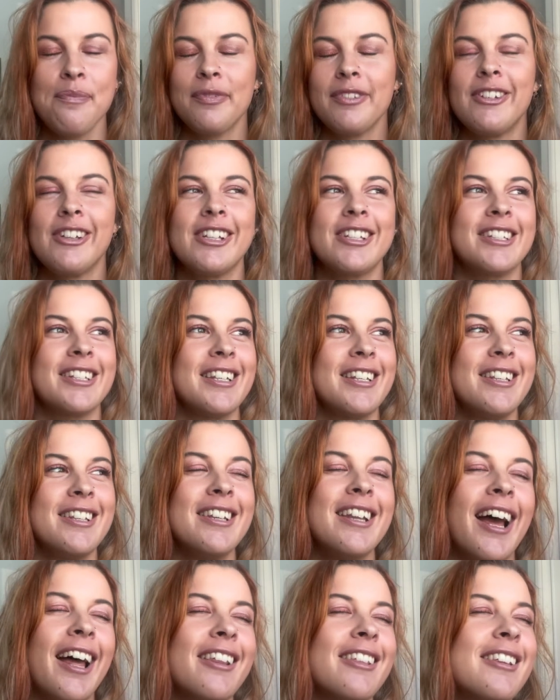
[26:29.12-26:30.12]
Just
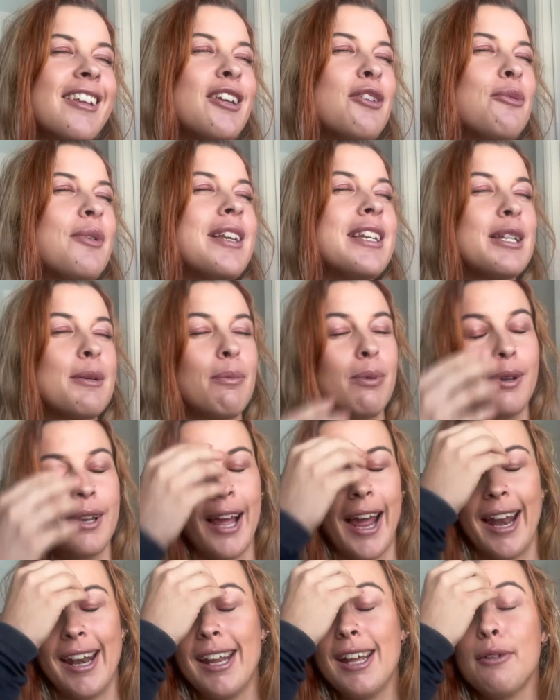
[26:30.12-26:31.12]
nothing went to
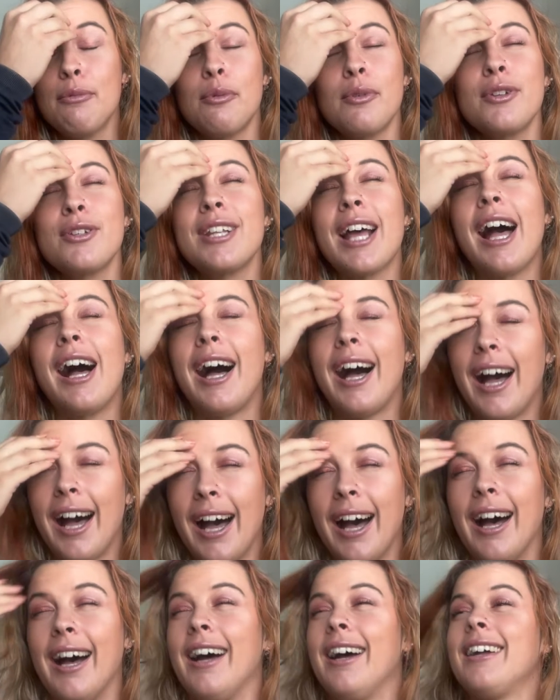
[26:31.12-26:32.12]
plan. It was
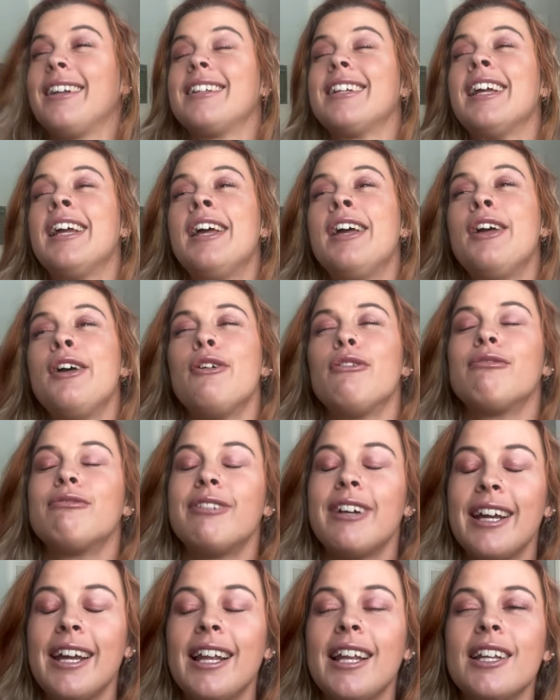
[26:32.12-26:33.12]
hard,
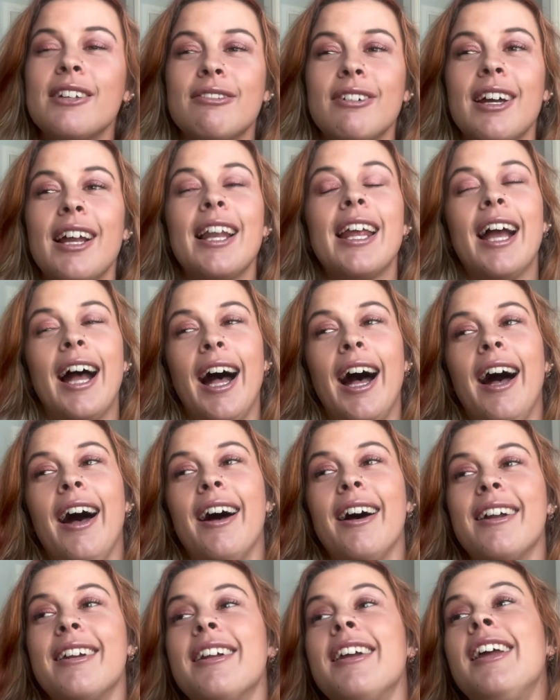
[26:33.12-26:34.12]
really, really
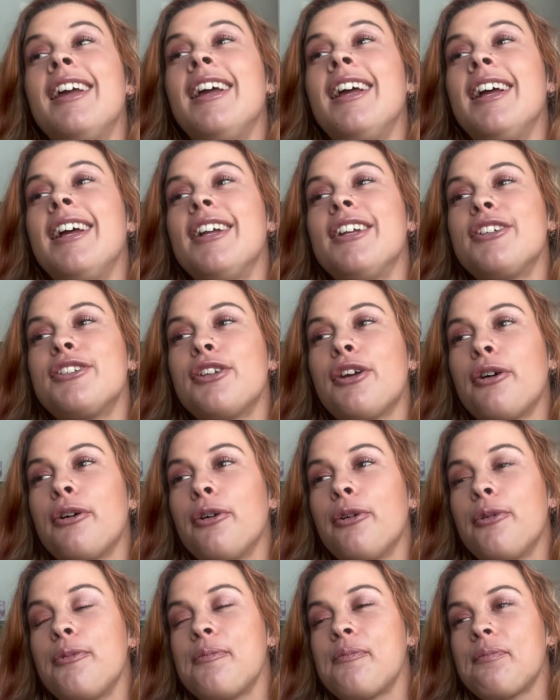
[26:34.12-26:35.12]
hard.
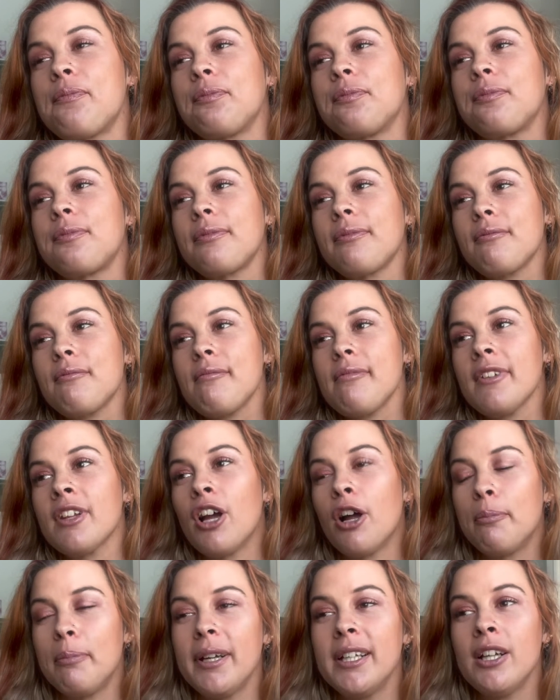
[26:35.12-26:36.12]
So
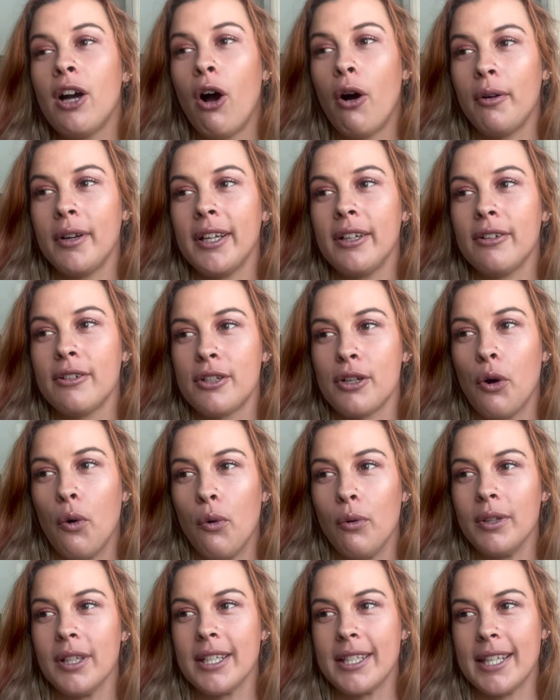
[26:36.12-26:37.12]
I'd been holding on to
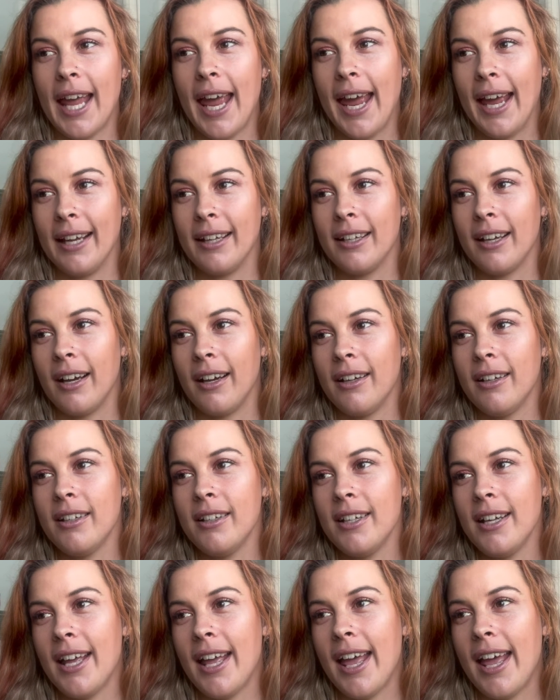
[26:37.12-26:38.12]
all this
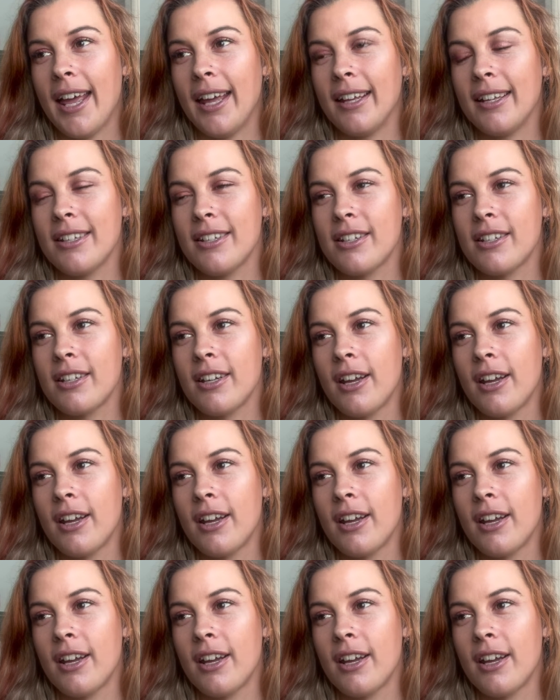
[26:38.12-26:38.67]
anger, and